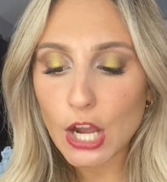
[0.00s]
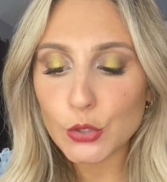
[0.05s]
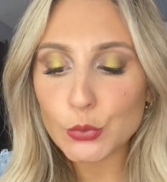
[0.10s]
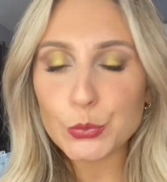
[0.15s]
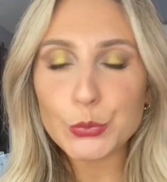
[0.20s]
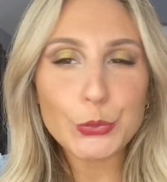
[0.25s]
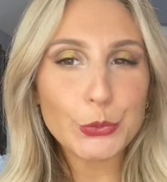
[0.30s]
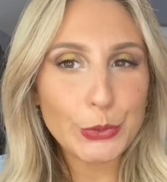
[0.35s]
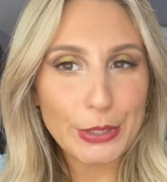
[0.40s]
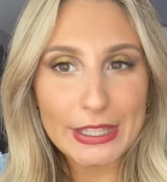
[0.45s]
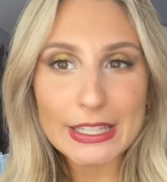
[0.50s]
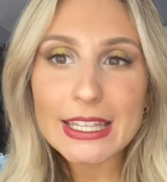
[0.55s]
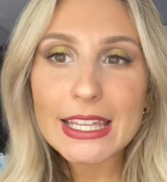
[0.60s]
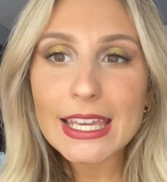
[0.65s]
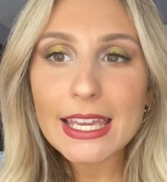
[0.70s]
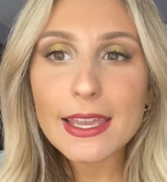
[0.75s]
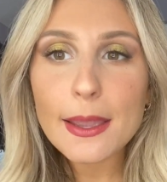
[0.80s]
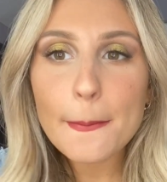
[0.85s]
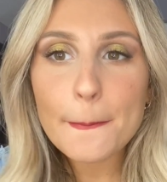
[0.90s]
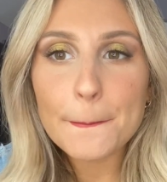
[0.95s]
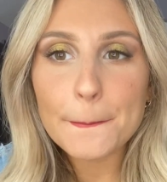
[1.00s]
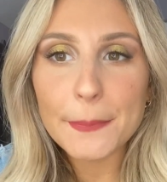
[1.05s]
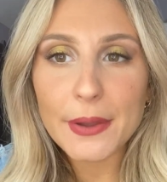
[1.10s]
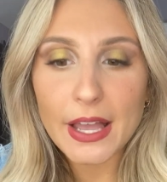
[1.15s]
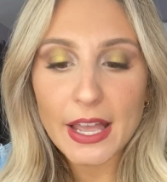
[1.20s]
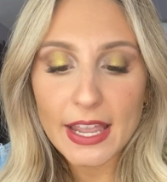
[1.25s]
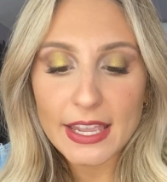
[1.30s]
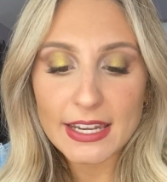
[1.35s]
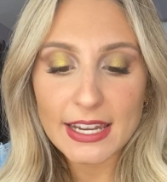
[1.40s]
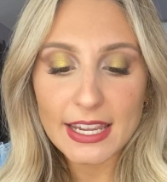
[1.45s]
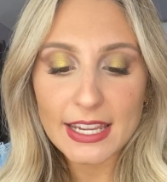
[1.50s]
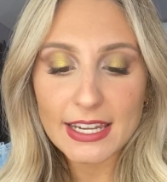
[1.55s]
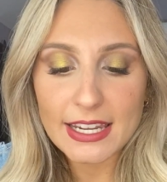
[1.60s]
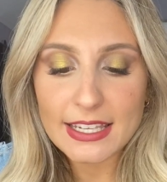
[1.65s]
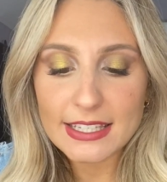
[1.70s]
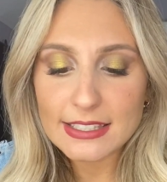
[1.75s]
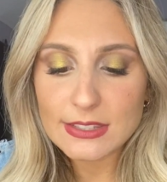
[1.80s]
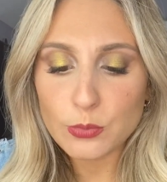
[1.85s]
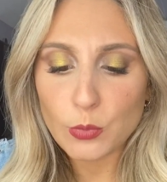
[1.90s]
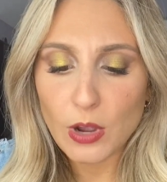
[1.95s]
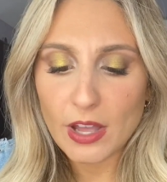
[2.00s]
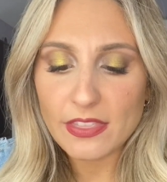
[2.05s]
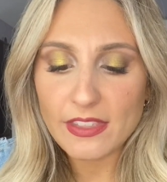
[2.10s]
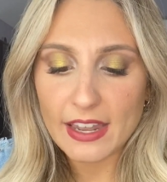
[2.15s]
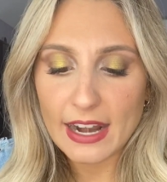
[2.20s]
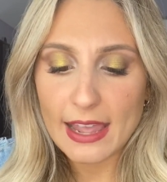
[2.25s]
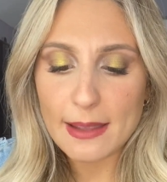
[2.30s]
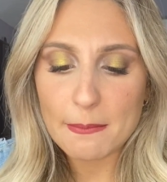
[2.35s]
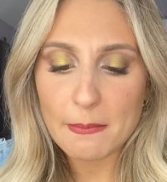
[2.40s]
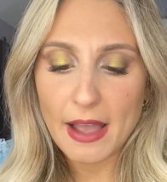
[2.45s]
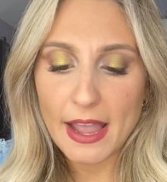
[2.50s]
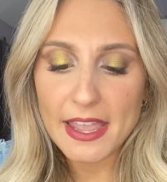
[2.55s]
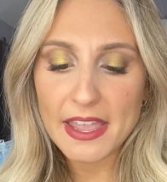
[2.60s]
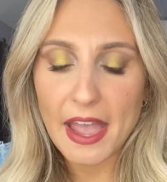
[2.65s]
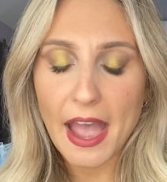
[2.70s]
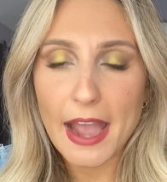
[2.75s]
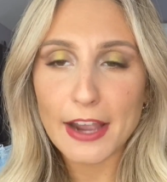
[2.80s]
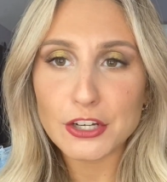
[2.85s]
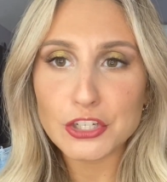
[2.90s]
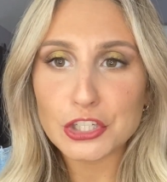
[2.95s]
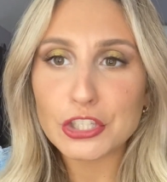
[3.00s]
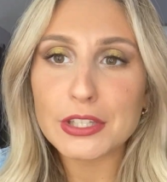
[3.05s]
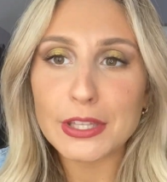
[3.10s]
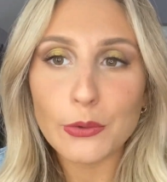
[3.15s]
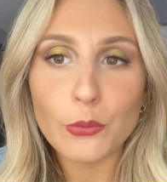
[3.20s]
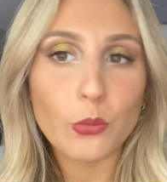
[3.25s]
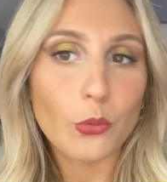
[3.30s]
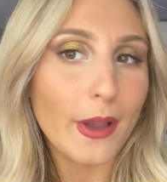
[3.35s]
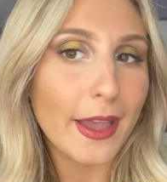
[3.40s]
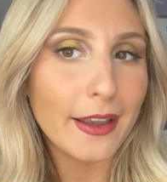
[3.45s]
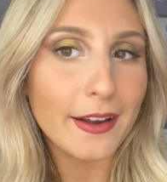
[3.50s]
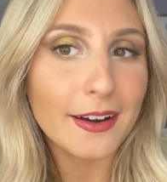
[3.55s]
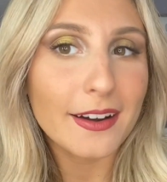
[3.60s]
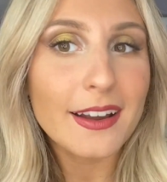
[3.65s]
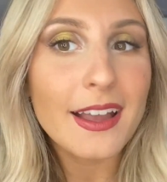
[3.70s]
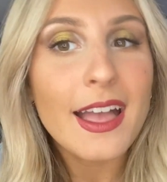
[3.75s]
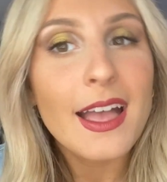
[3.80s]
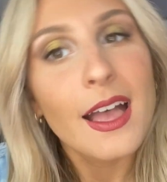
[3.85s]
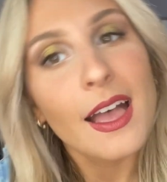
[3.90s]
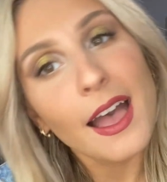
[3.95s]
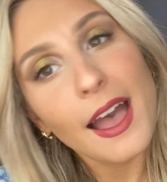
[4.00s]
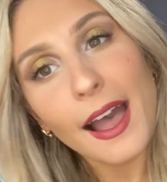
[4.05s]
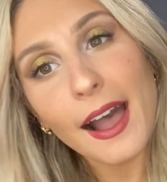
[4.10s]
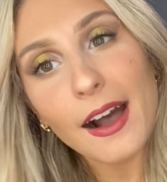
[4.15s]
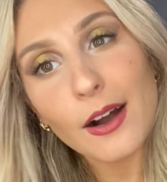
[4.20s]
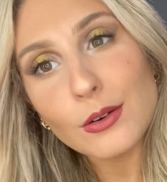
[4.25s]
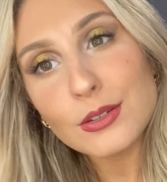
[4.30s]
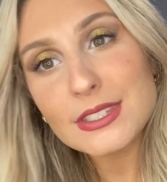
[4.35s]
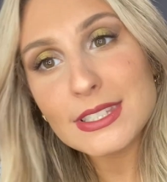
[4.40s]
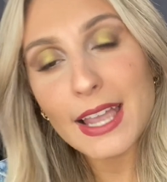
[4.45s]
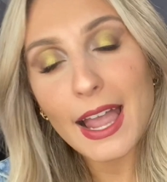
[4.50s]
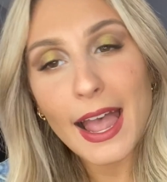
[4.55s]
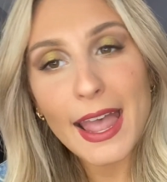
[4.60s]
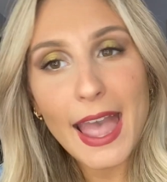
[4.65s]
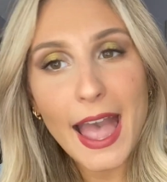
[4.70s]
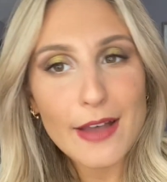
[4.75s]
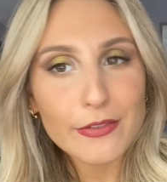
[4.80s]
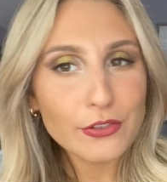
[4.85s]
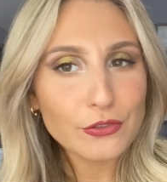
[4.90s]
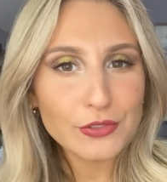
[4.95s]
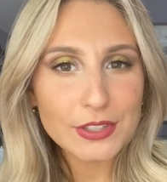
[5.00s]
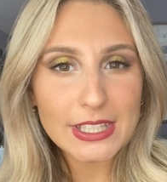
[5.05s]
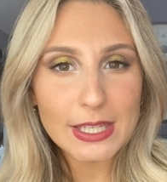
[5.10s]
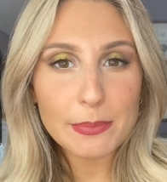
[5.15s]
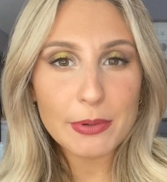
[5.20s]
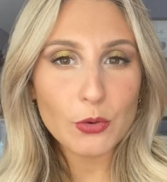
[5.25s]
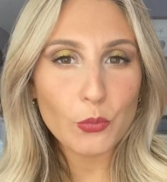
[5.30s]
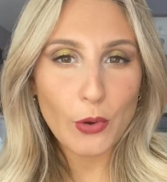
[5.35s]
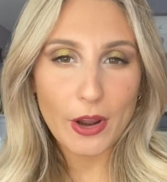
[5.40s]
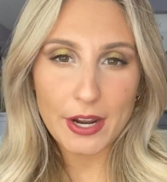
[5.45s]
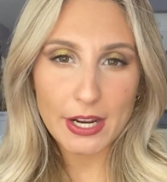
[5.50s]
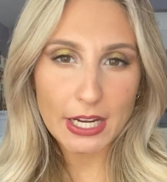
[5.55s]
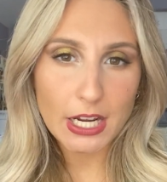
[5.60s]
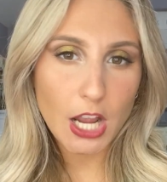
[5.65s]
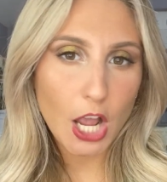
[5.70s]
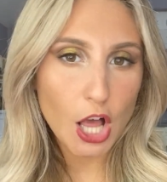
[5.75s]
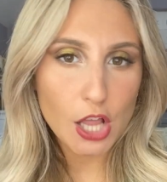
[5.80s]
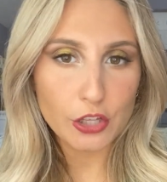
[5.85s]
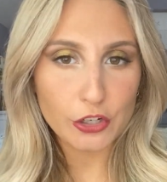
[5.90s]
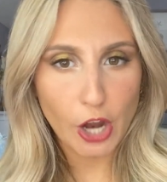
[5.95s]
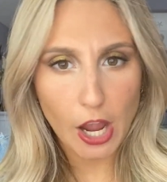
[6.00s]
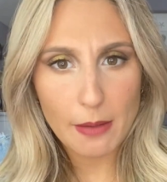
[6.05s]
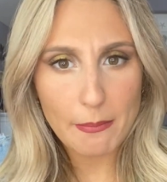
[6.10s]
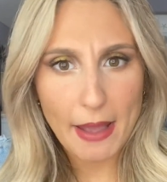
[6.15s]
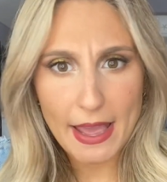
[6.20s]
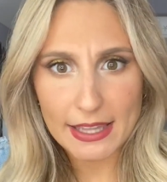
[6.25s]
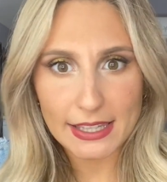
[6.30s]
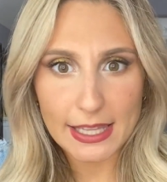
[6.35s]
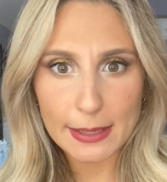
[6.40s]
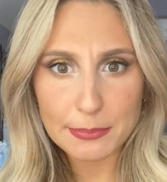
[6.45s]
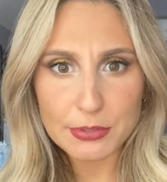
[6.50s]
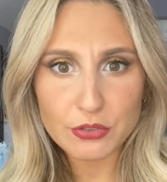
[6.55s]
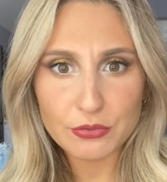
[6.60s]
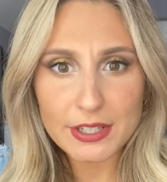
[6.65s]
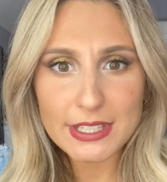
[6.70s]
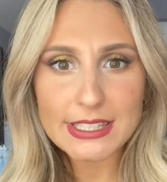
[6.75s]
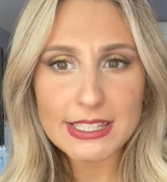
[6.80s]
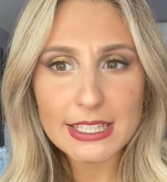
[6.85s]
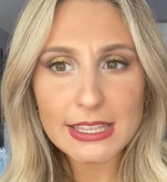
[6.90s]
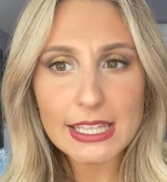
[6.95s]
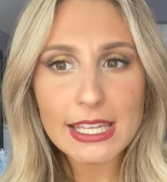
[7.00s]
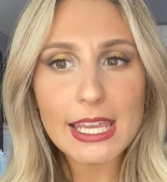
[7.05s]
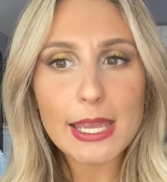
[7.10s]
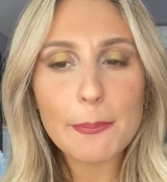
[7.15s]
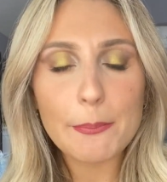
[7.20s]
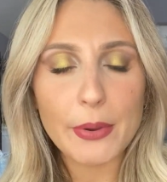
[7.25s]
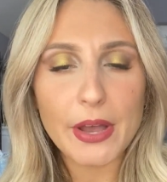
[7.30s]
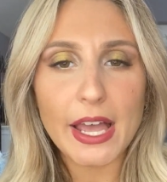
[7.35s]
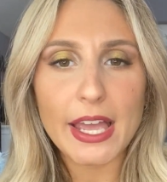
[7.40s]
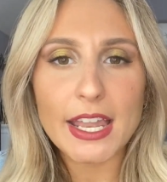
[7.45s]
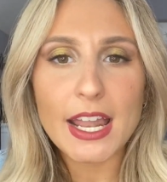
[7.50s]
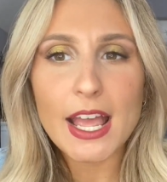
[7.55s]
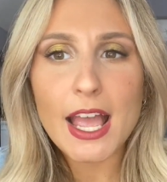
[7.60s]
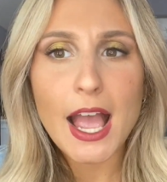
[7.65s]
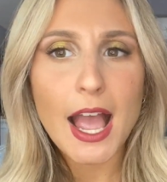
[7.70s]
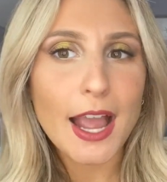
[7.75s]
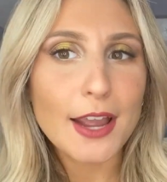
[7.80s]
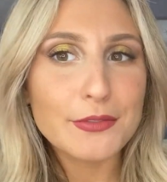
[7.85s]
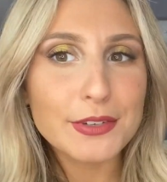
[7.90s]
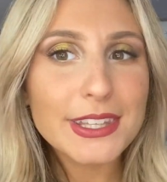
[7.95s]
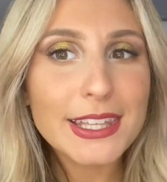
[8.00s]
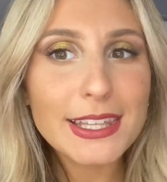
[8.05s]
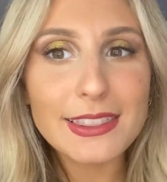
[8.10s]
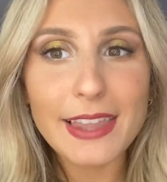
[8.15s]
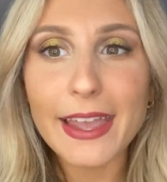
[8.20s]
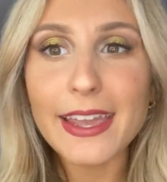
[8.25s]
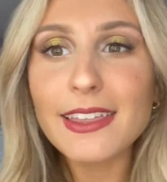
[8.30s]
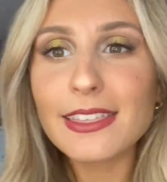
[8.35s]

really, but it is one that I might actually wear out. I haven't really been wearing color on my lips recently, but I really like